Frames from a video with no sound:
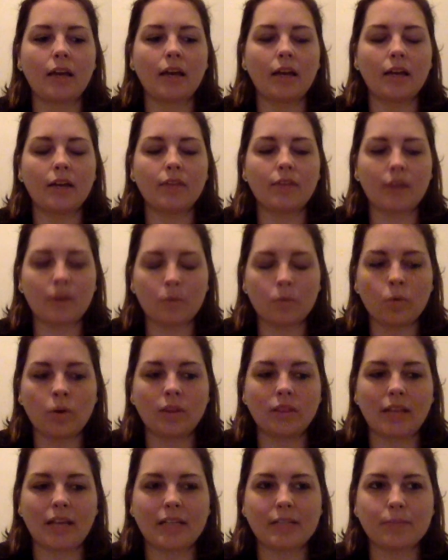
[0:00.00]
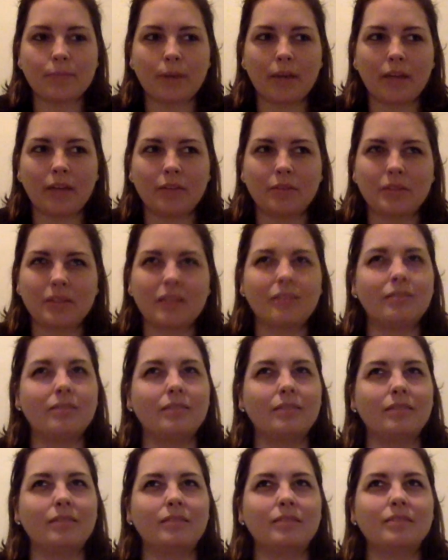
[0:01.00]
kind of ate one last bite and was like,
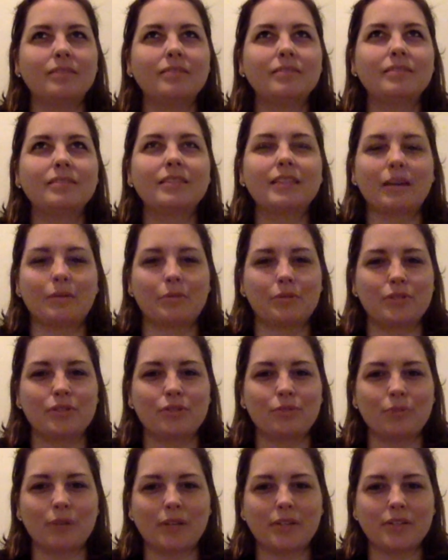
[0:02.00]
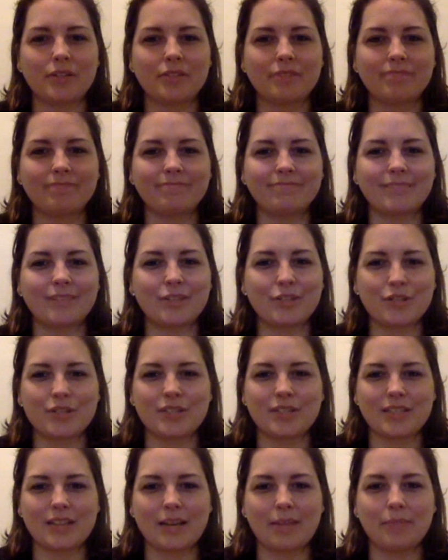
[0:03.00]
oh, that was too much. I should have
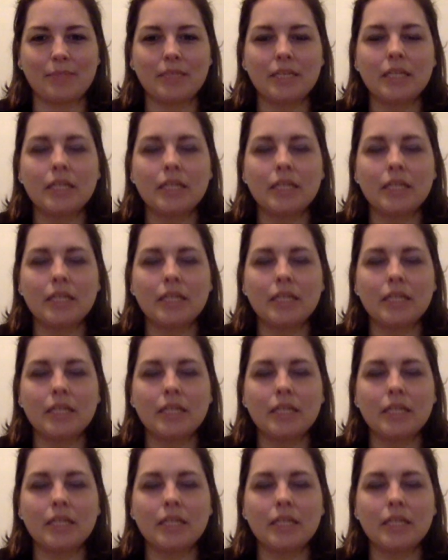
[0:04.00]
stopped.